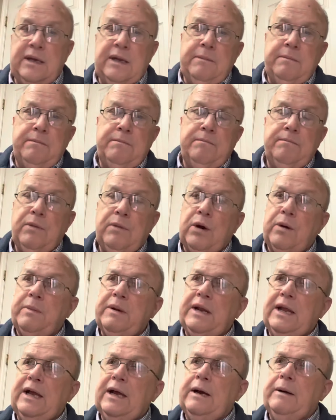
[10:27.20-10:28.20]
in
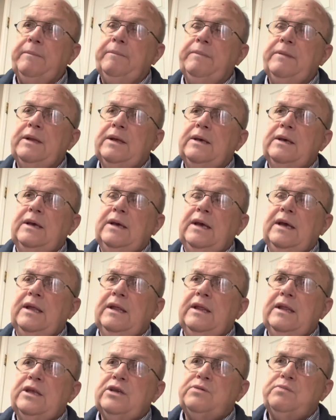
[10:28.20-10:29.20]
Birmingham,
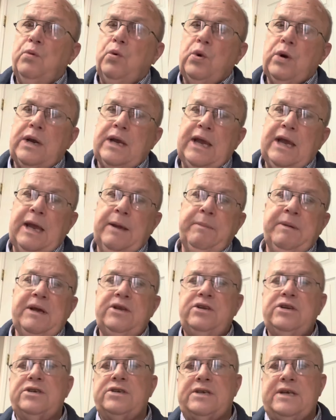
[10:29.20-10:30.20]
and this boy came here,
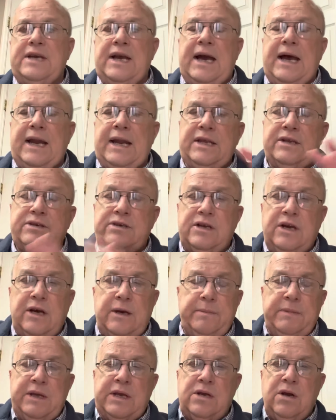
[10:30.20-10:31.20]
just got his
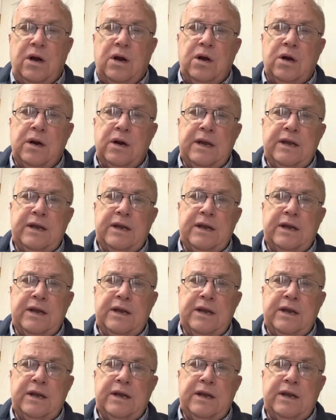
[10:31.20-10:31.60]
company car.